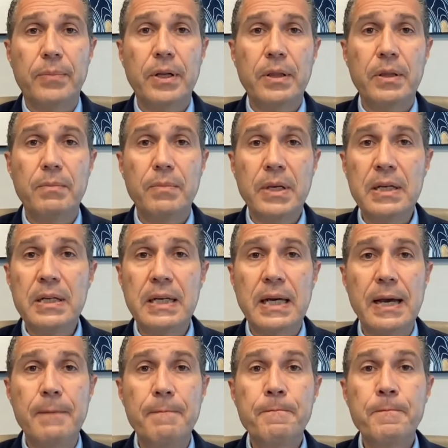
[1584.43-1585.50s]
But in the
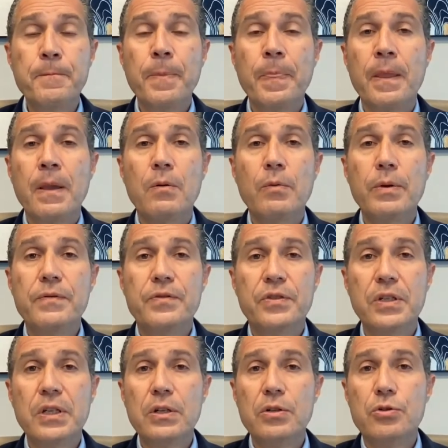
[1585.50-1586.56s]
meantime, we've
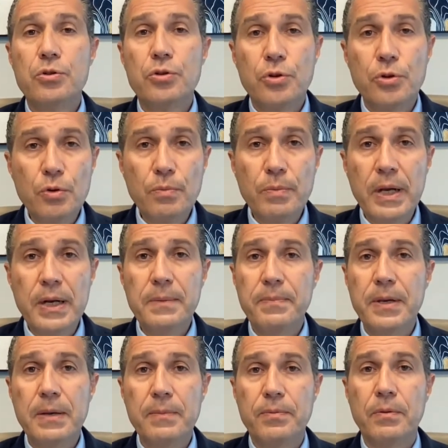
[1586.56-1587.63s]
seen too many
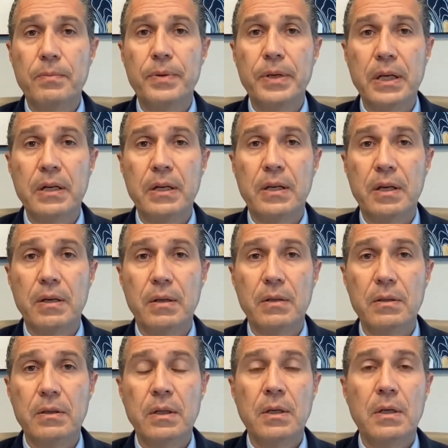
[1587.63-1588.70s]
people being
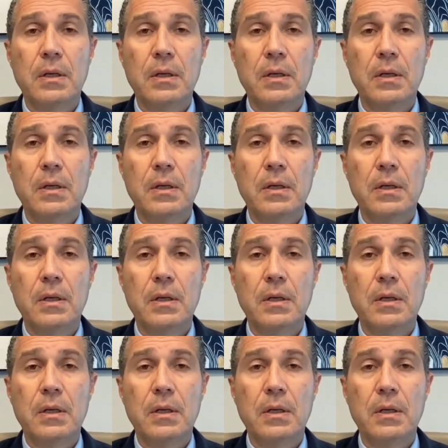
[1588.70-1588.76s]
killed